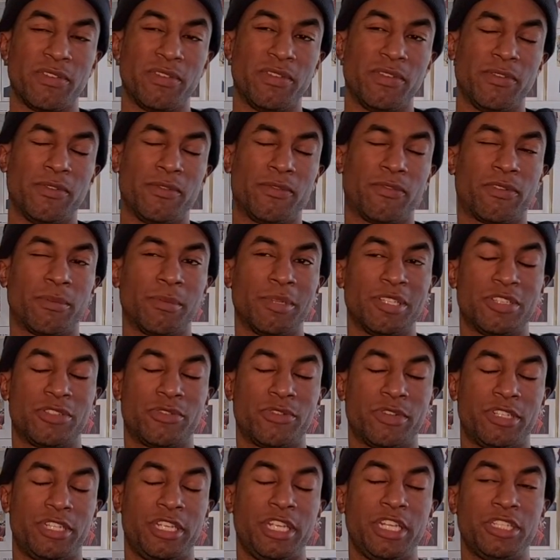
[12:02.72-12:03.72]
From a
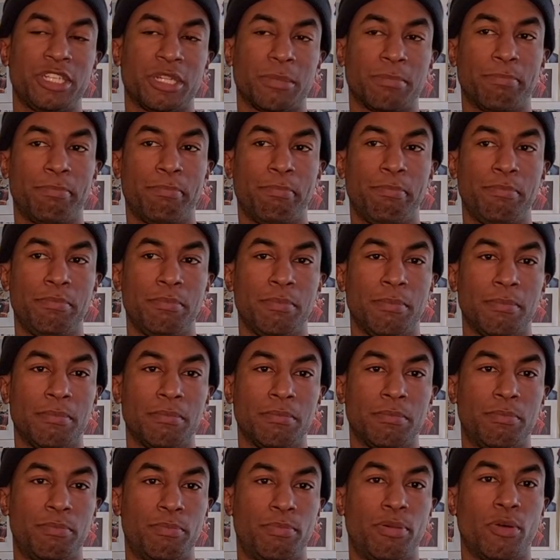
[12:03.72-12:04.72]
strategic
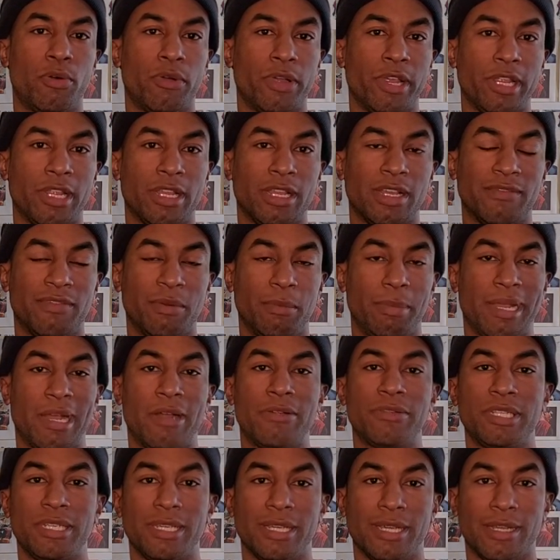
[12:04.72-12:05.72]
point of a
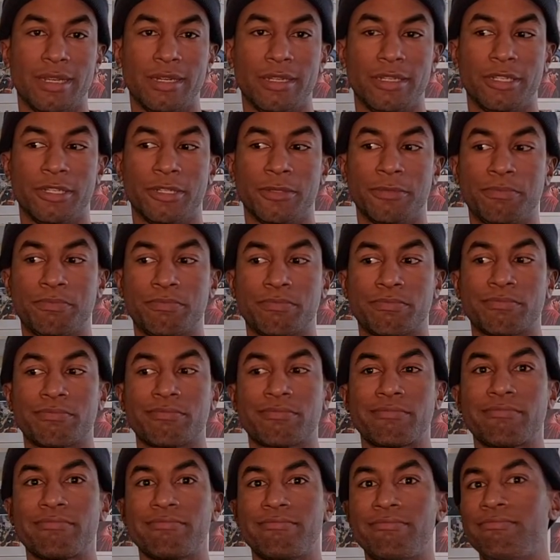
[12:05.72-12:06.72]
bounty hunter,
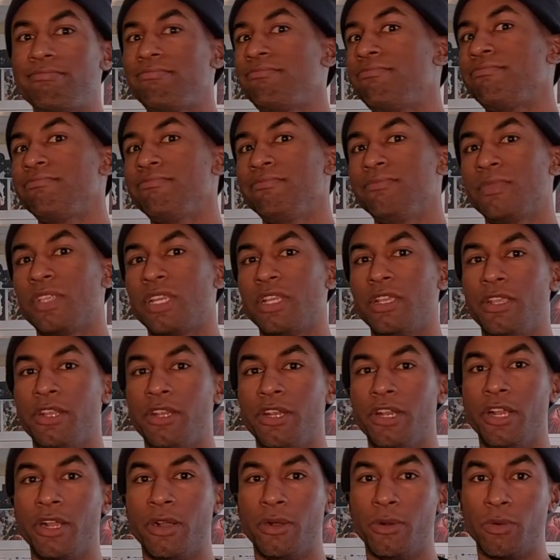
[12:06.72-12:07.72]
you
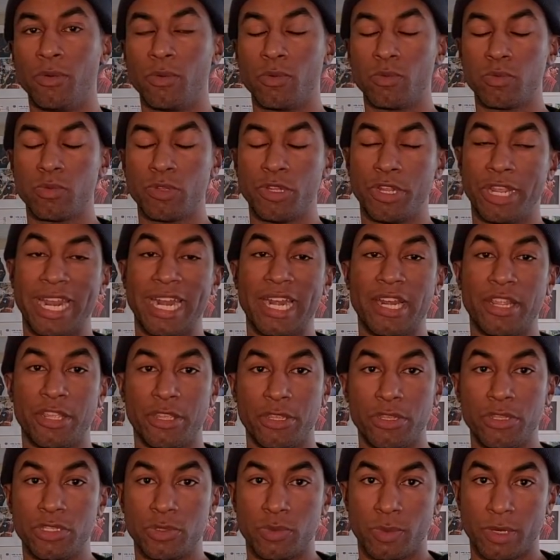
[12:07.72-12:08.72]
gotta
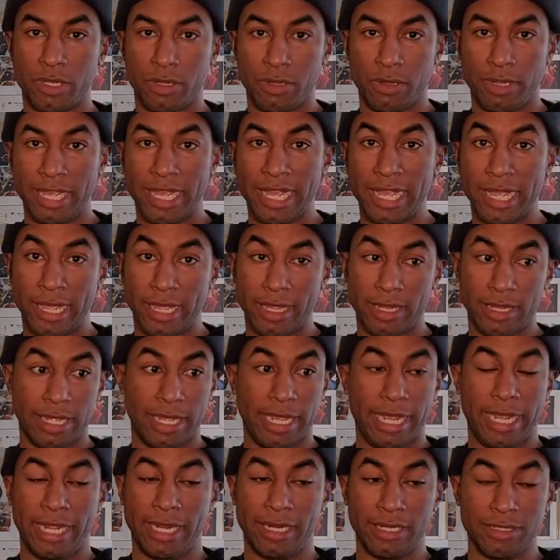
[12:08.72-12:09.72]
use what you got.
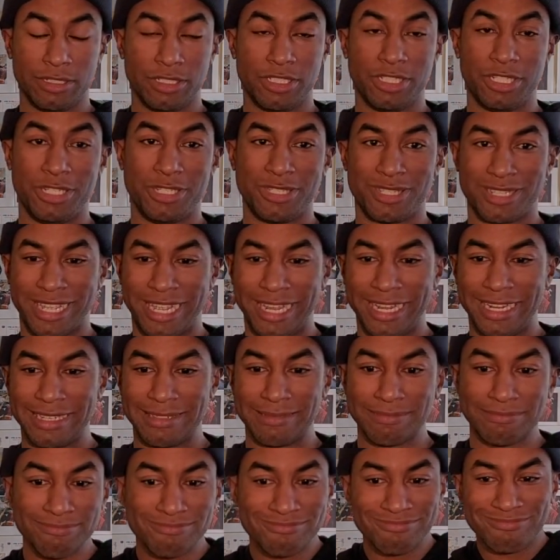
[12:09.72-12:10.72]
And she's like,
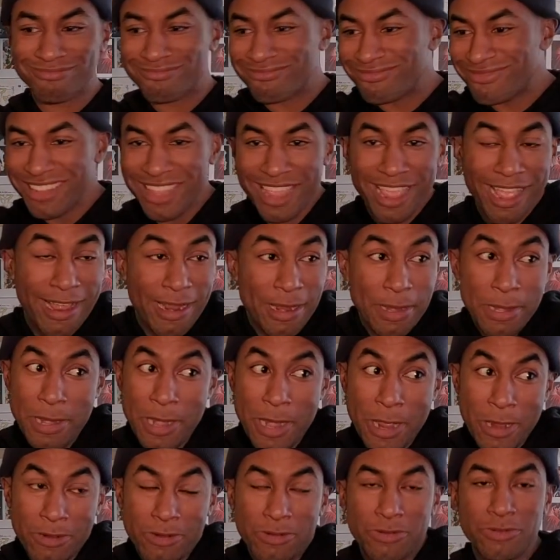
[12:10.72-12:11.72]

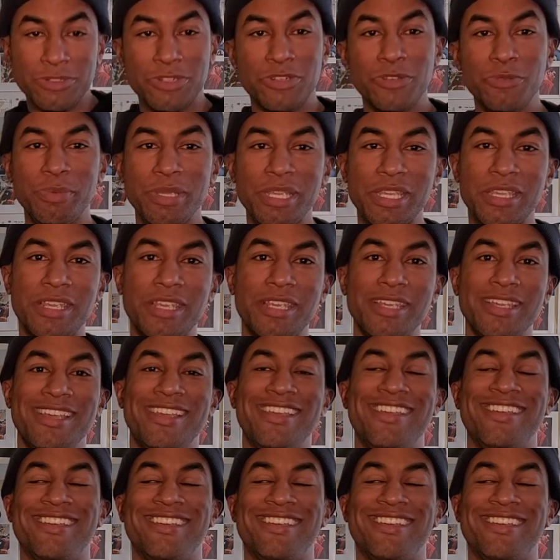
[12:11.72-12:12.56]
no bikini.